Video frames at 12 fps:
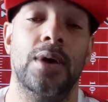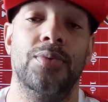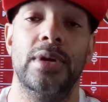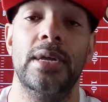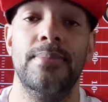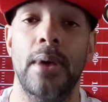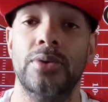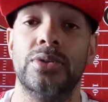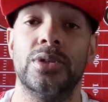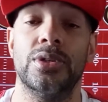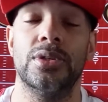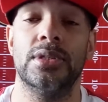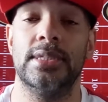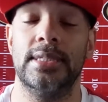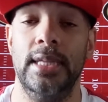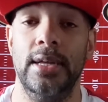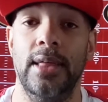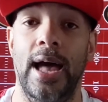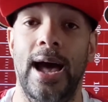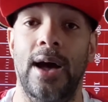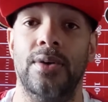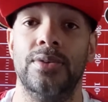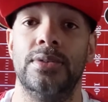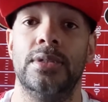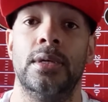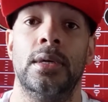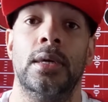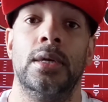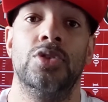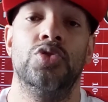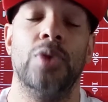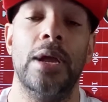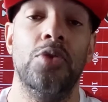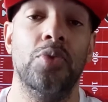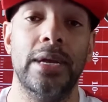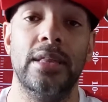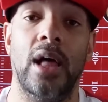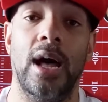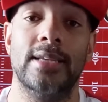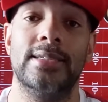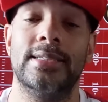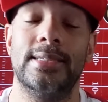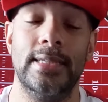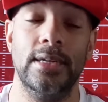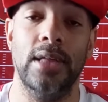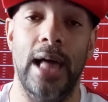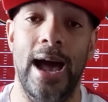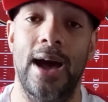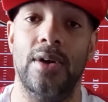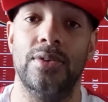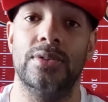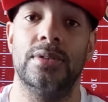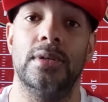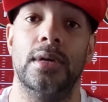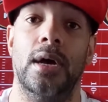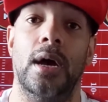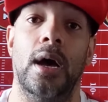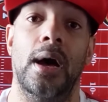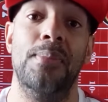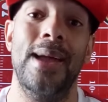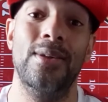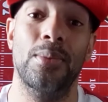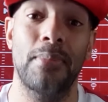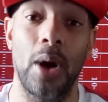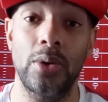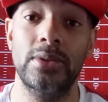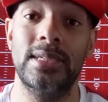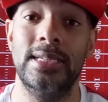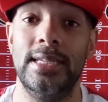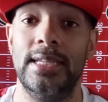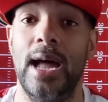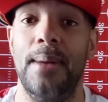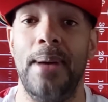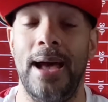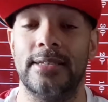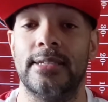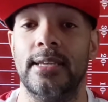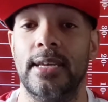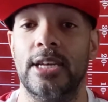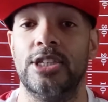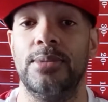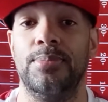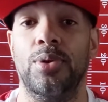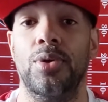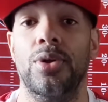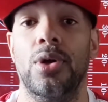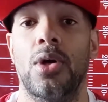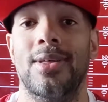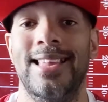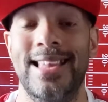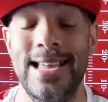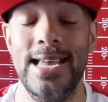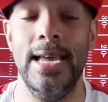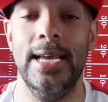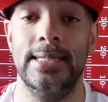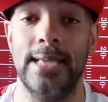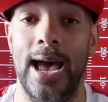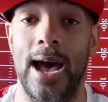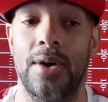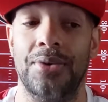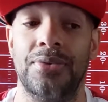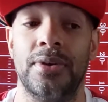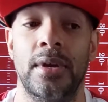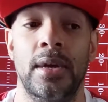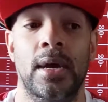Raheem Mostert still out. Dre Greenlaw still out. Emmanuel Mosley did not pass concussion protocol. He is out.